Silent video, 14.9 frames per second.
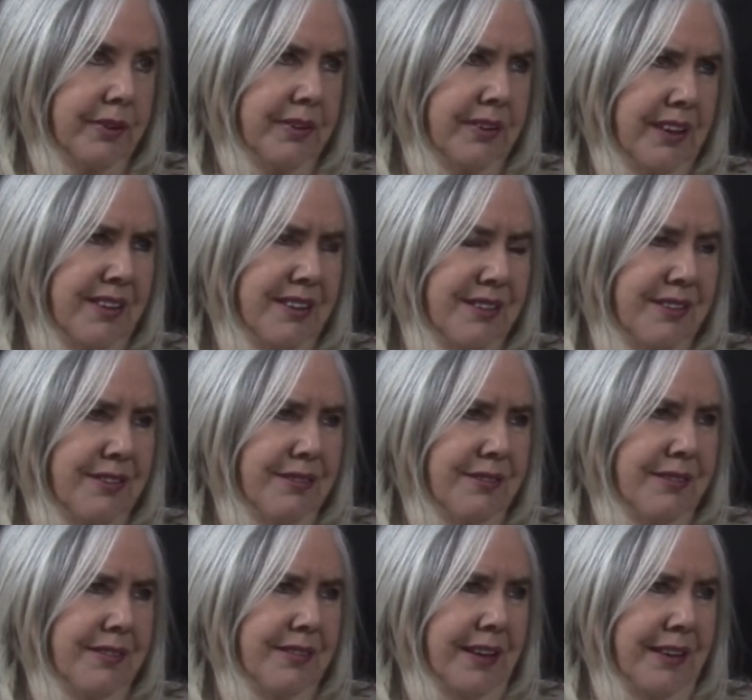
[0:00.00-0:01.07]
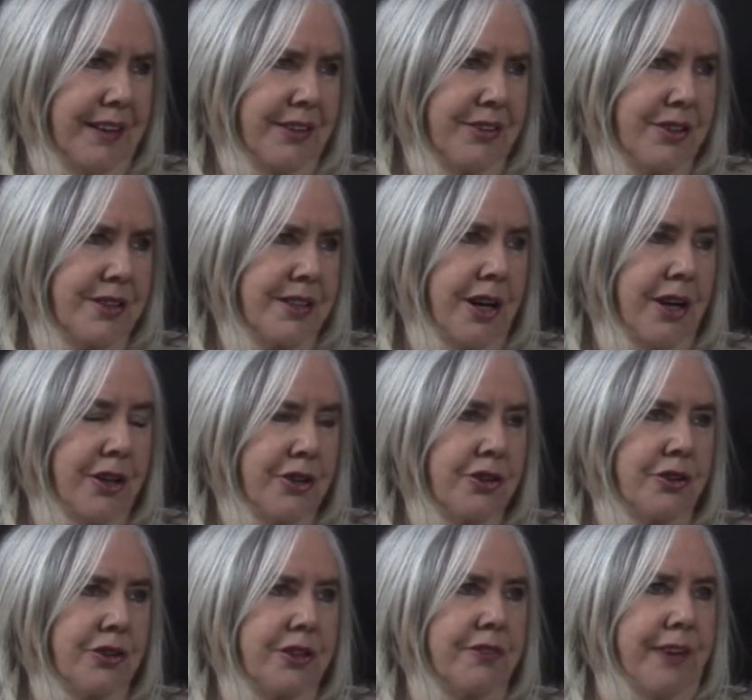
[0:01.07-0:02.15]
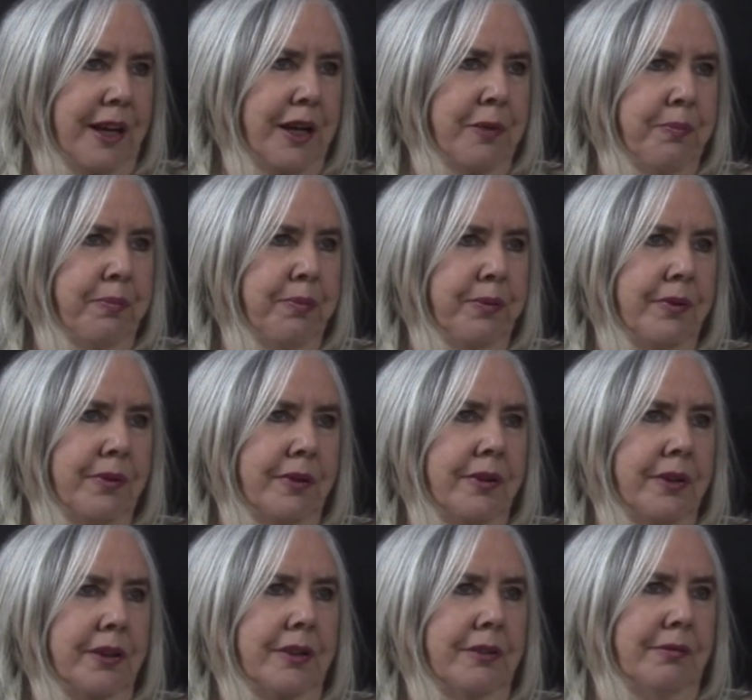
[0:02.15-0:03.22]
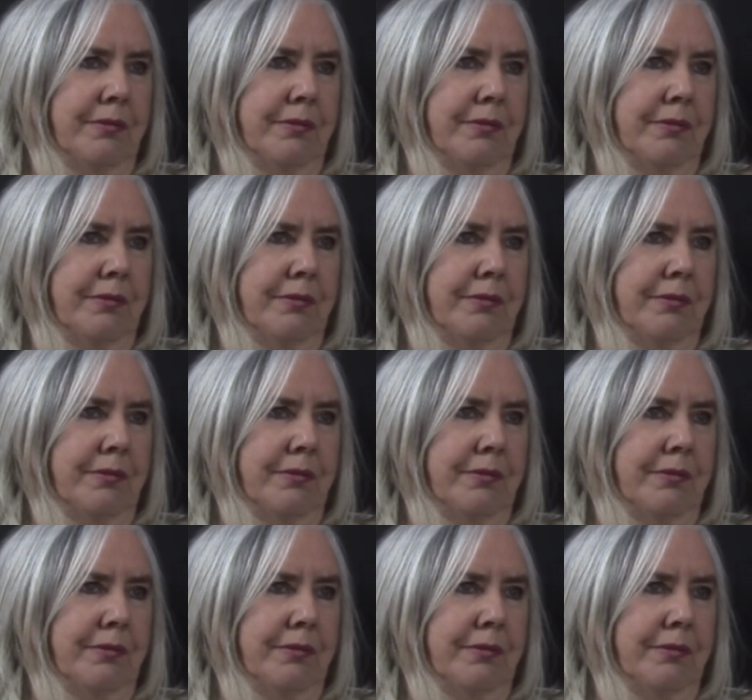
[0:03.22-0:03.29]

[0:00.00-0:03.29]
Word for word: get an interest, how to develop the